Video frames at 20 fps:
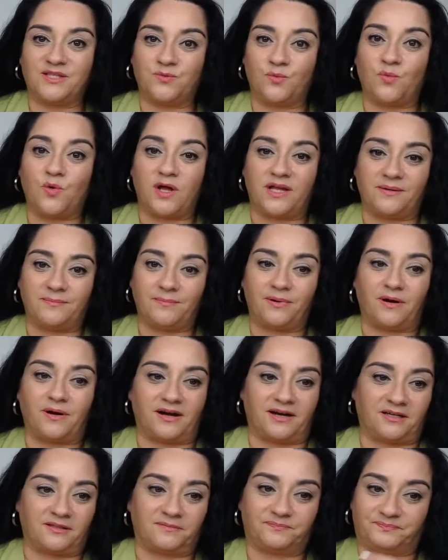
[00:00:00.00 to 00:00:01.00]
one
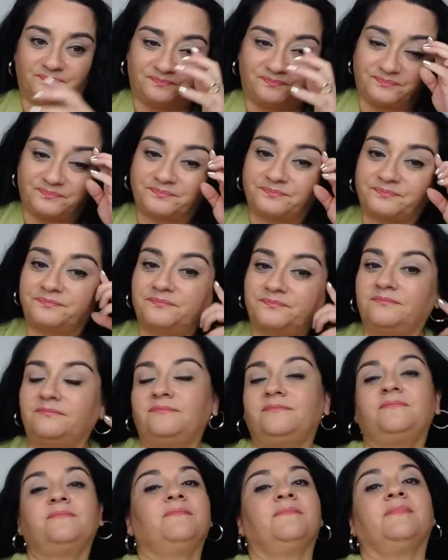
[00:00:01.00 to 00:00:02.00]
part.
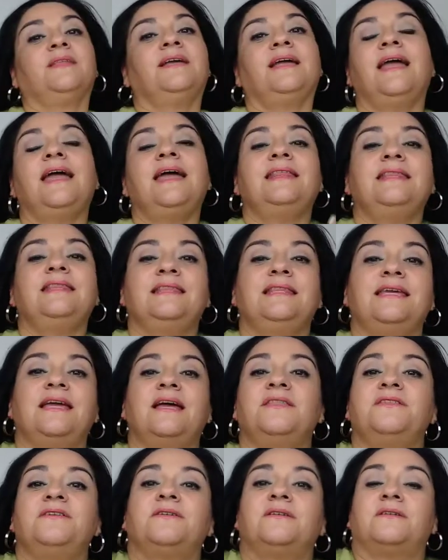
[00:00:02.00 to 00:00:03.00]
And then the
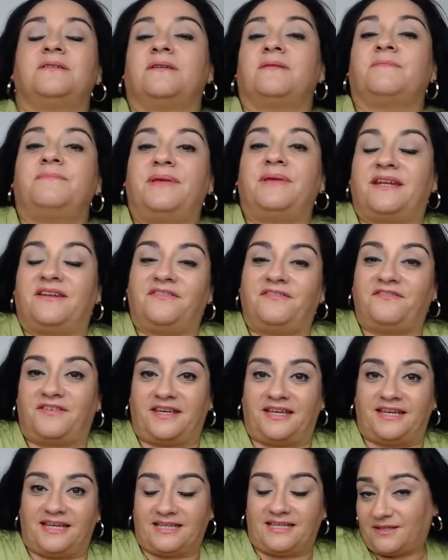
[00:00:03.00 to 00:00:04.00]
other
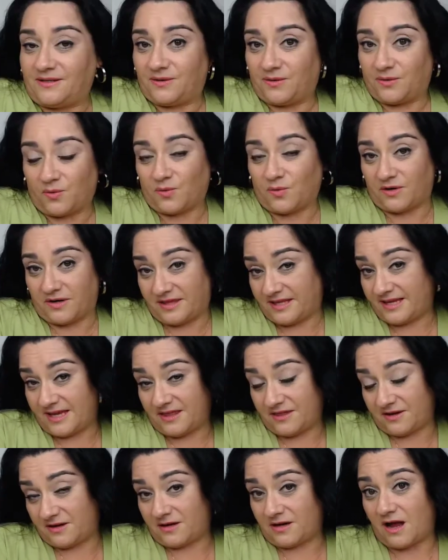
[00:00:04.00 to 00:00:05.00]
benefit, or the
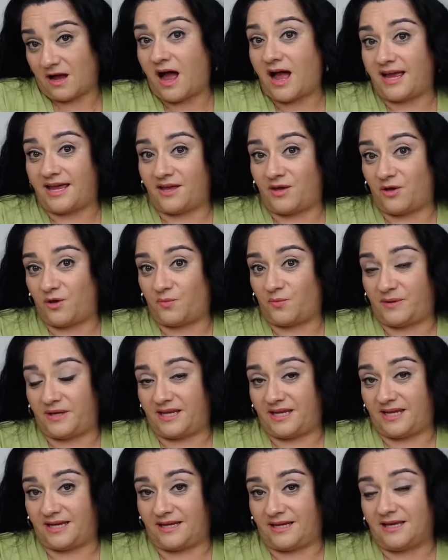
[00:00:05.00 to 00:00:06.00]
other
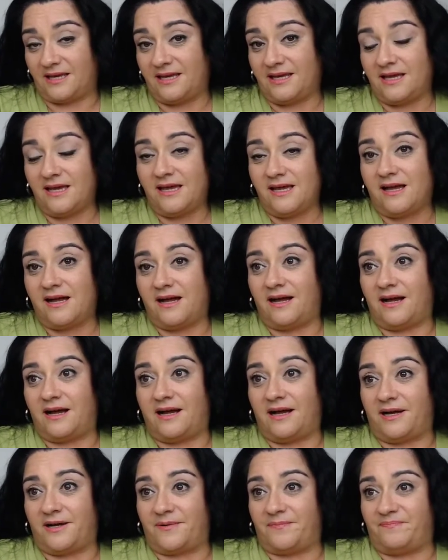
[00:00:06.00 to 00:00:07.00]
eye-opening
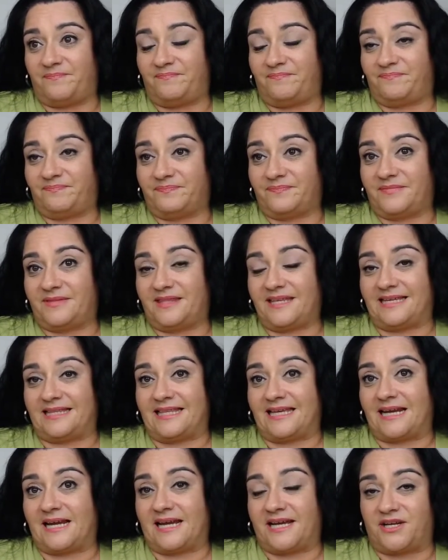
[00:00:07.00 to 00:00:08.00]
thing
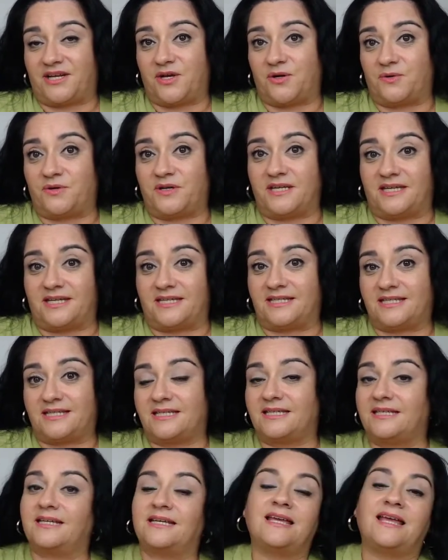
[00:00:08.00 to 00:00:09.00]
that I
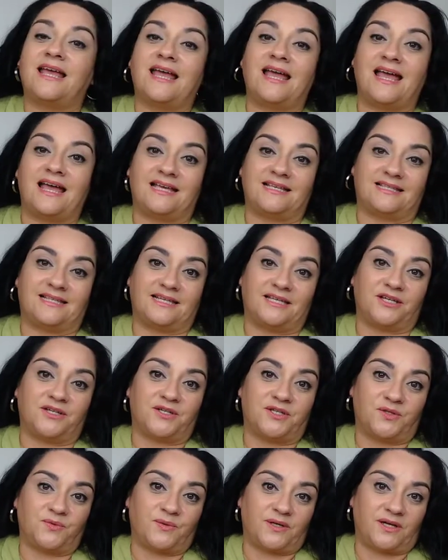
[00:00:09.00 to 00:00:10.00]
noticed as the
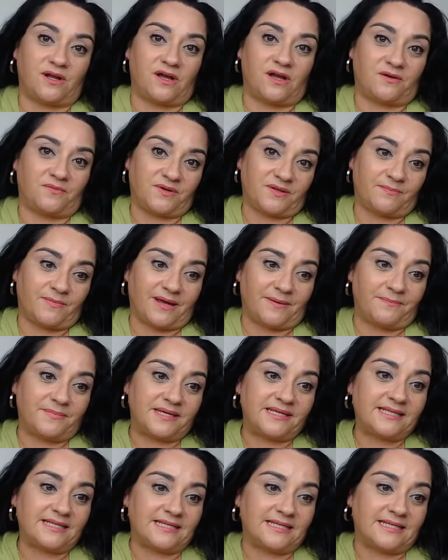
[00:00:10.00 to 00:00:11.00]
years went on with my
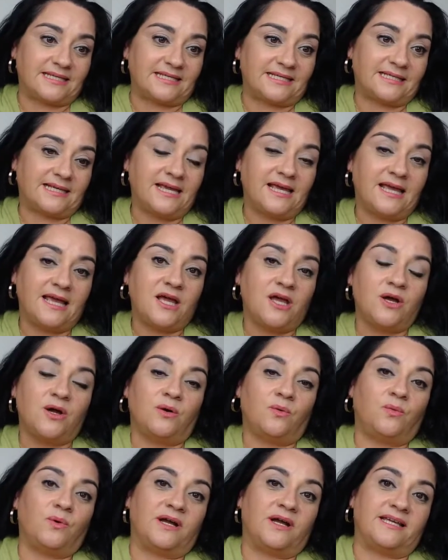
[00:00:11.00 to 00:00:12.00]
business
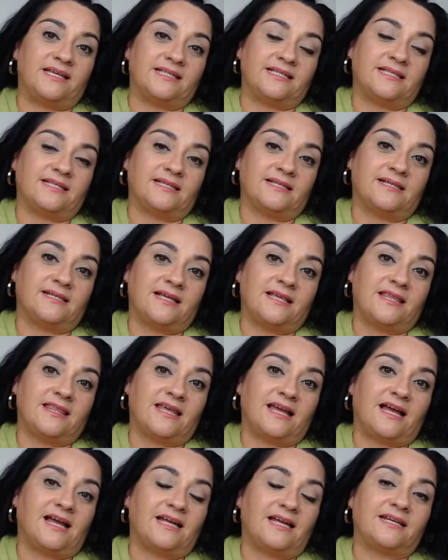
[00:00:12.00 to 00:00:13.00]
was
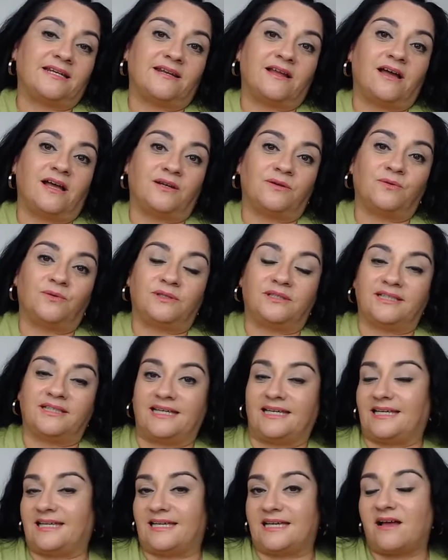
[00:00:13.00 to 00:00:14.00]
that not
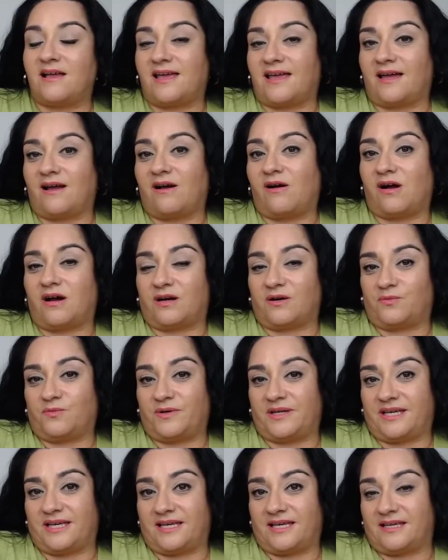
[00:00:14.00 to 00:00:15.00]
only are
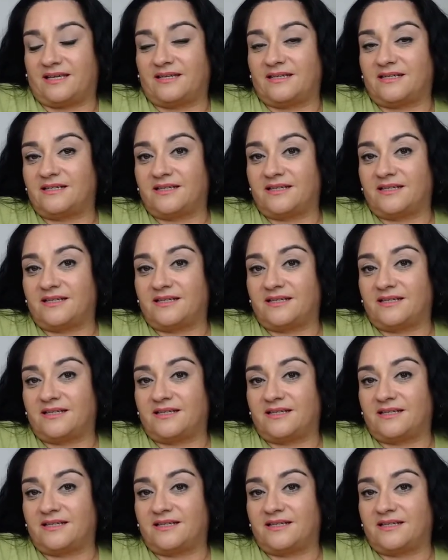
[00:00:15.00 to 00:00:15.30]
we,